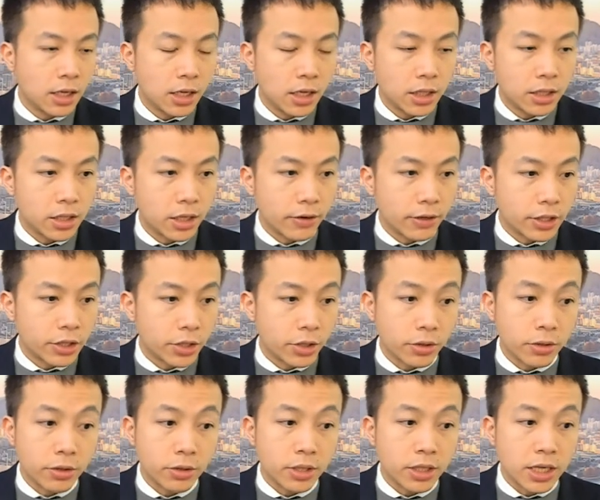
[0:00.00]
There are
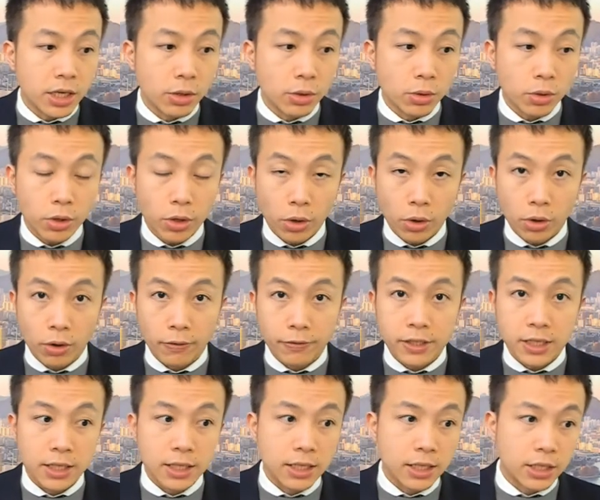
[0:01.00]
two yield
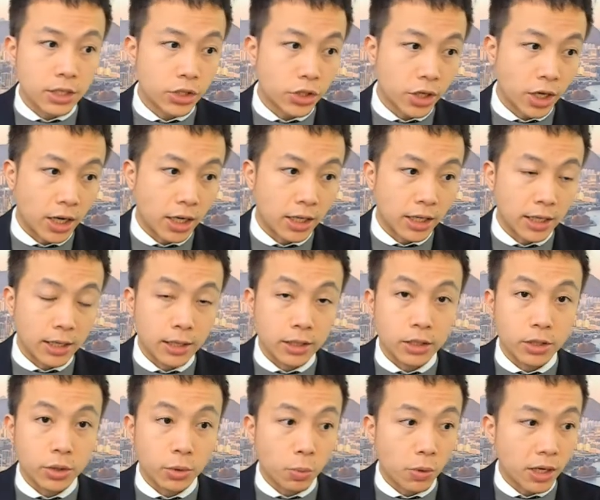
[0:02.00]
curves in this chart,
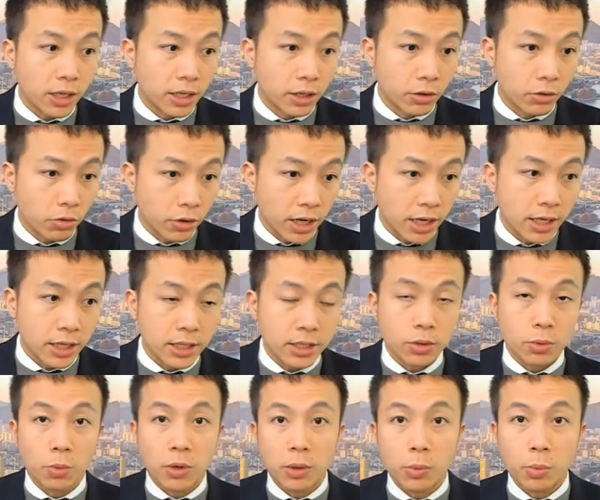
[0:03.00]
and the one in green is
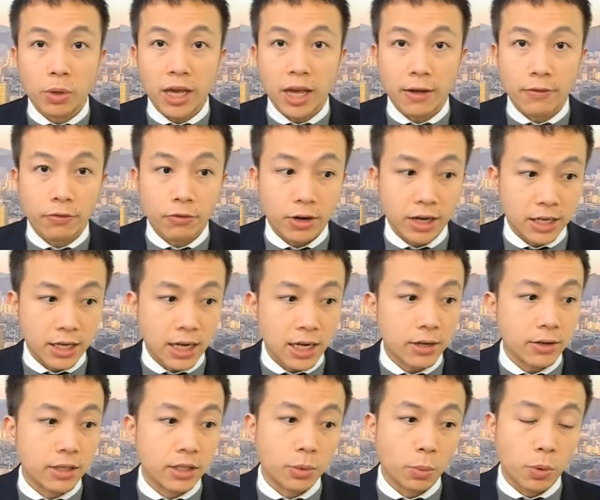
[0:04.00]
the one we have right
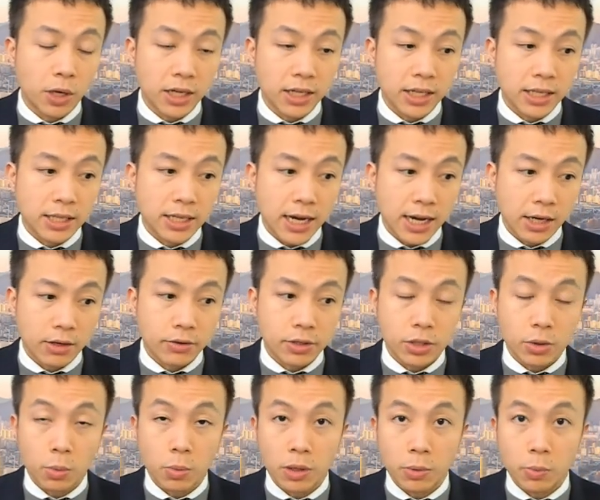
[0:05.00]
now, and the one in yellow
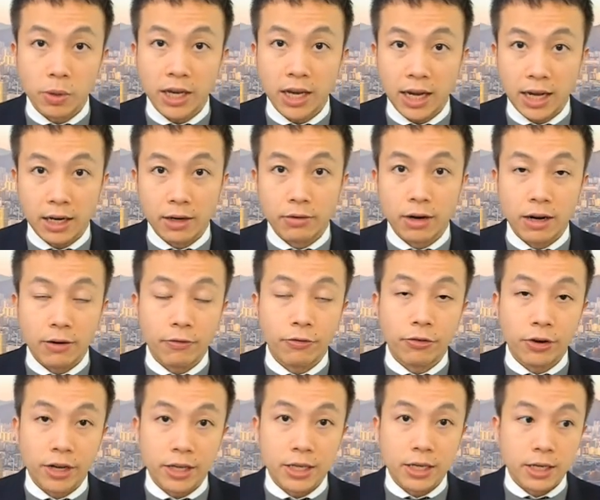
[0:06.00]
is the one we had around
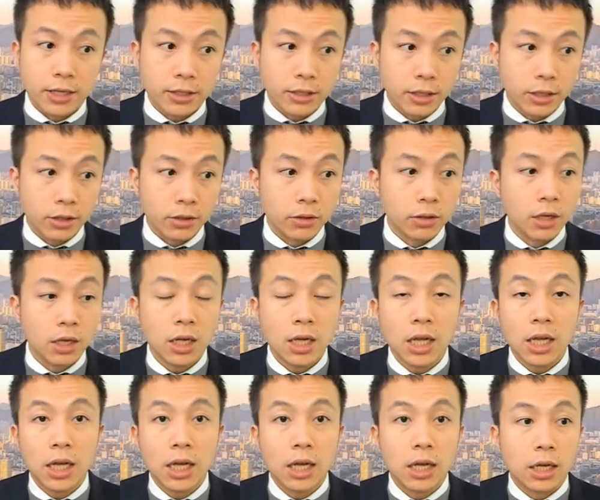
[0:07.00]
3 years ago.
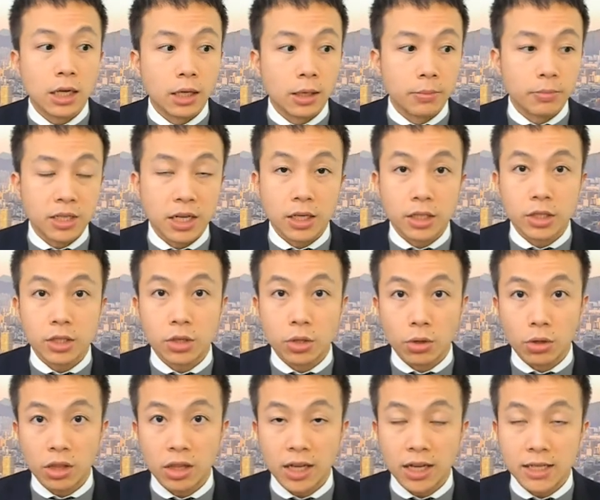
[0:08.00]
There are
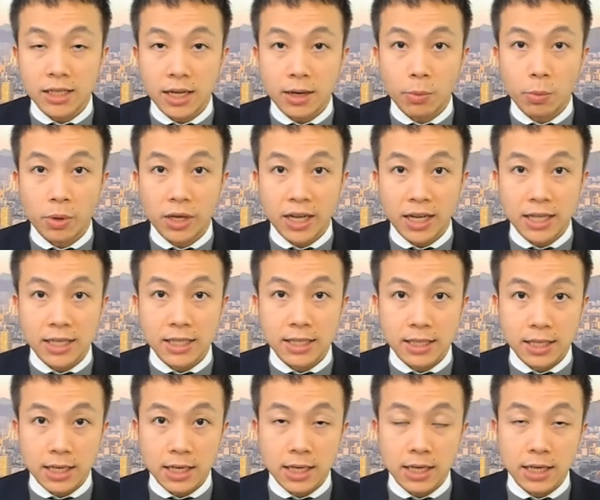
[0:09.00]
two things that we can
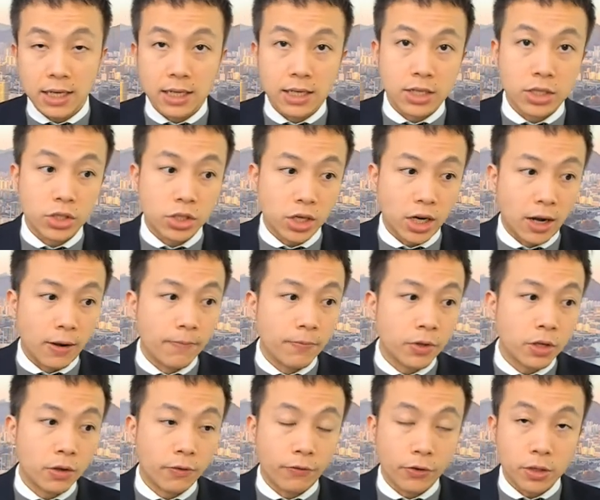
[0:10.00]
see in this chart.
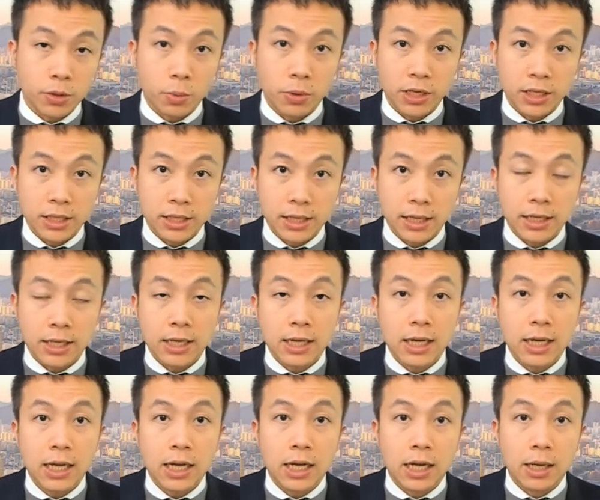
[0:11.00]
The first one is that
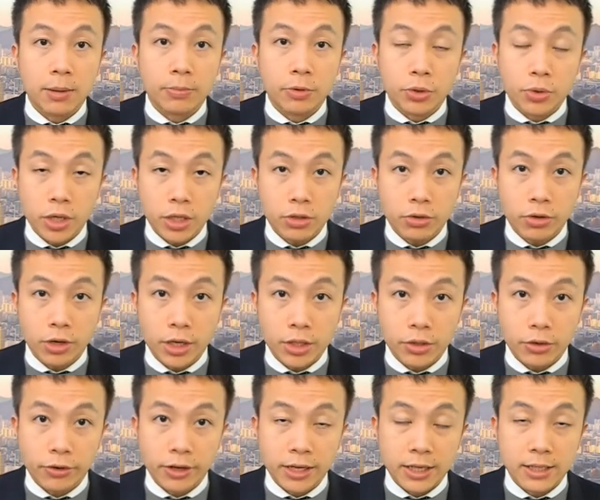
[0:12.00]
the US
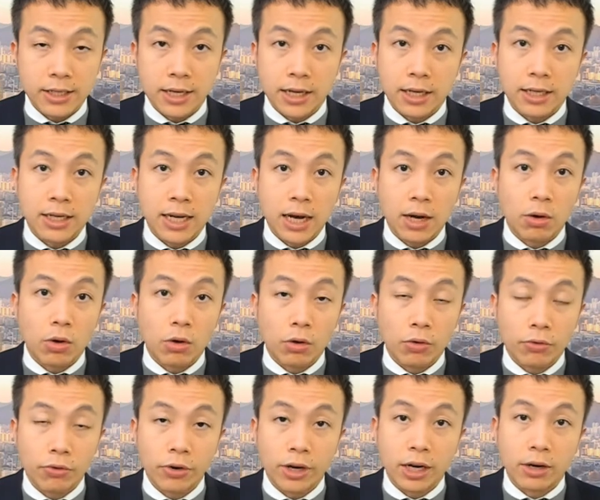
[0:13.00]
Treasuries, they are now
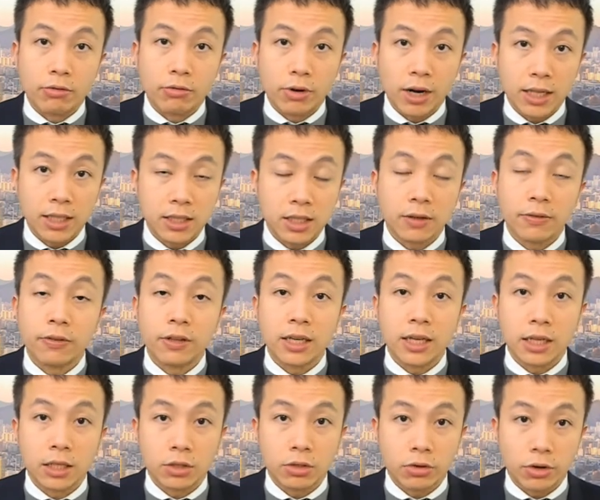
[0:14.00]
offering a
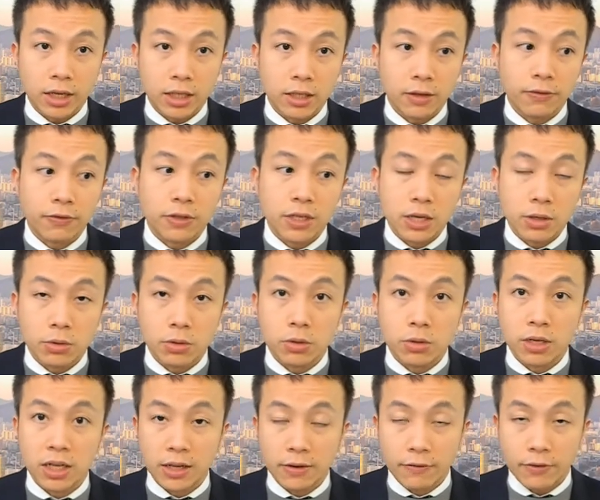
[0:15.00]
relatively attractive yield
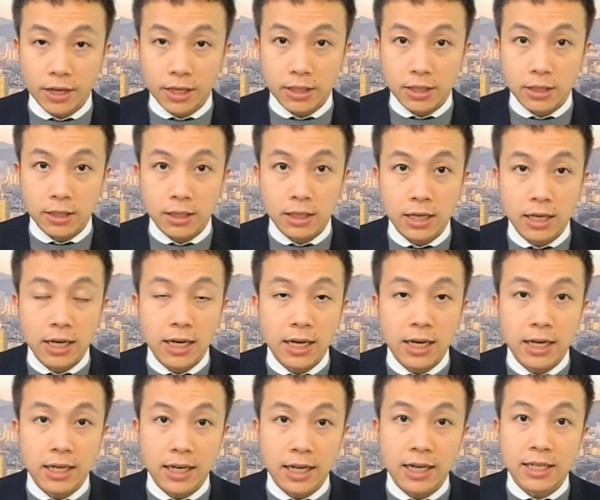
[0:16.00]
to their investors.
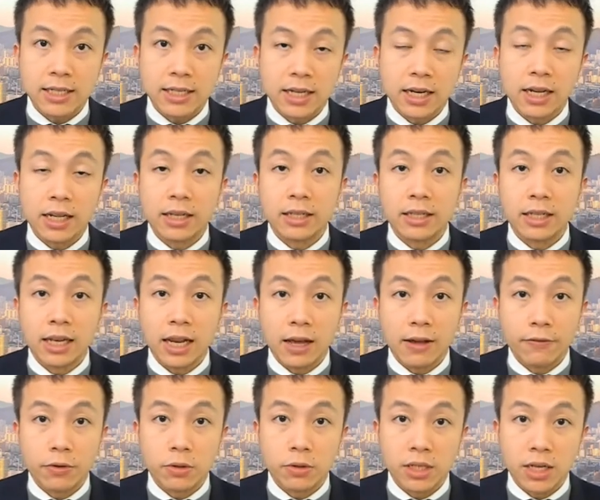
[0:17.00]
That is at a
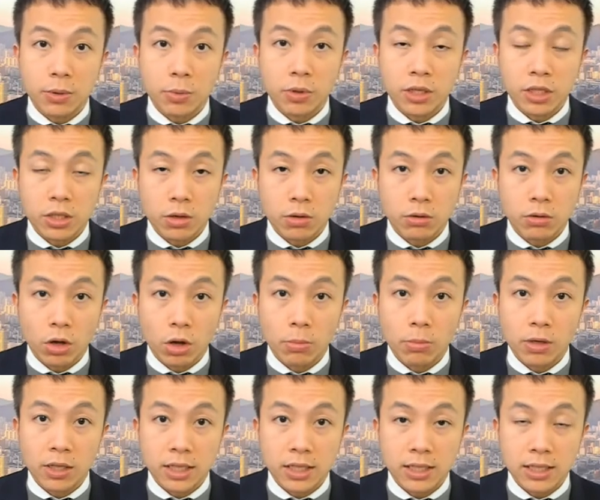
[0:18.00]
level that we don't
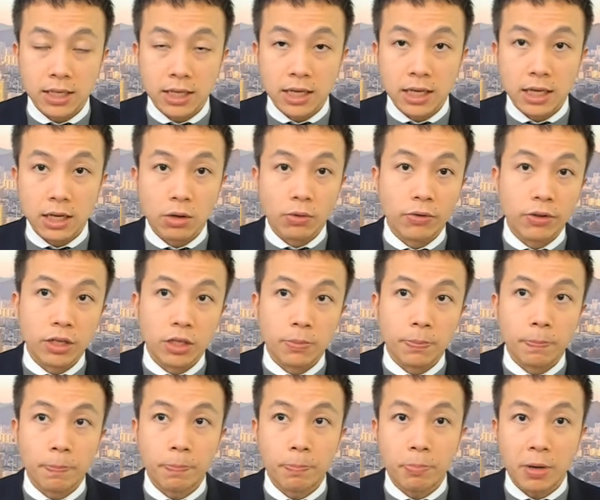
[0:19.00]
normally see over the
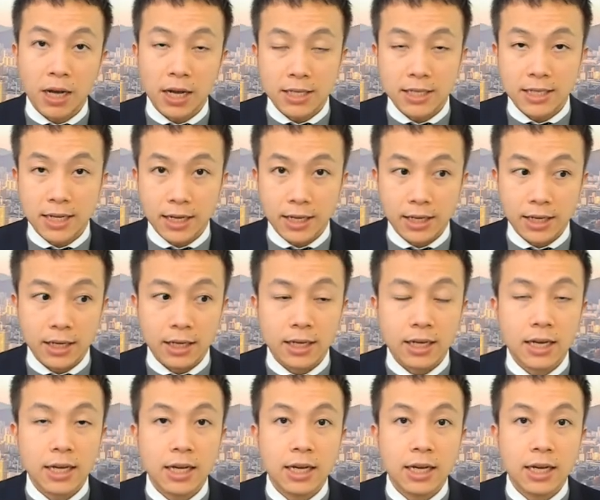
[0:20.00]
past decade.